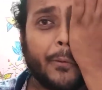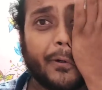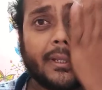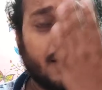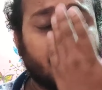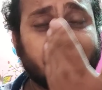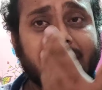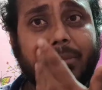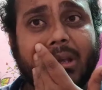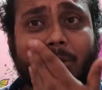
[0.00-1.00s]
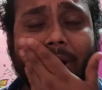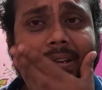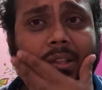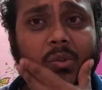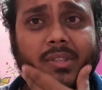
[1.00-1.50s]
For that reason, he became quite
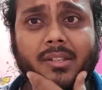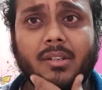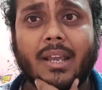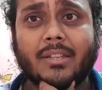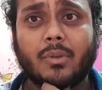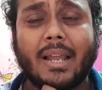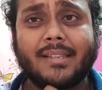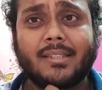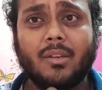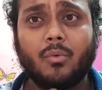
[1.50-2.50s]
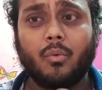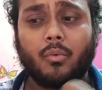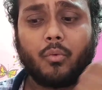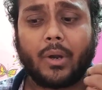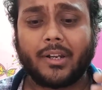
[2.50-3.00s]
enthusiastic, as well as he
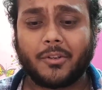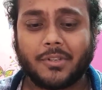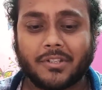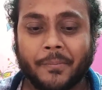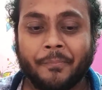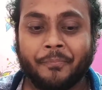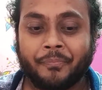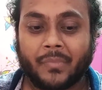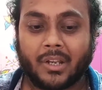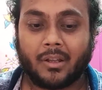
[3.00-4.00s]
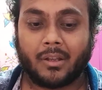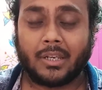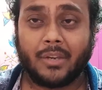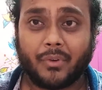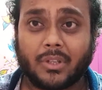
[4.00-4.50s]
wanted to just
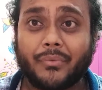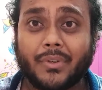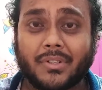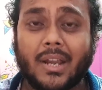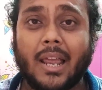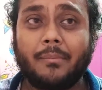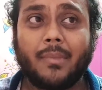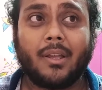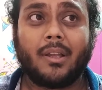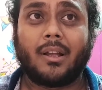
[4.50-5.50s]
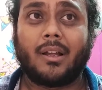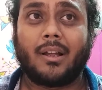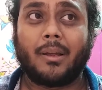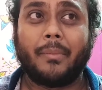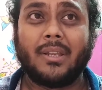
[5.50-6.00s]
he for the first time
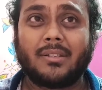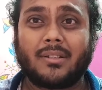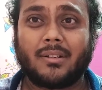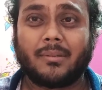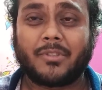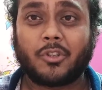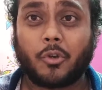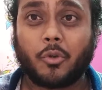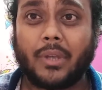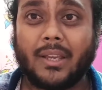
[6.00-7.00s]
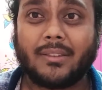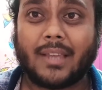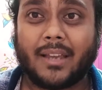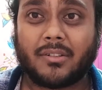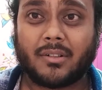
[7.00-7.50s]
sought to think
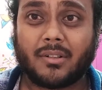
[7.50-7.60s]
that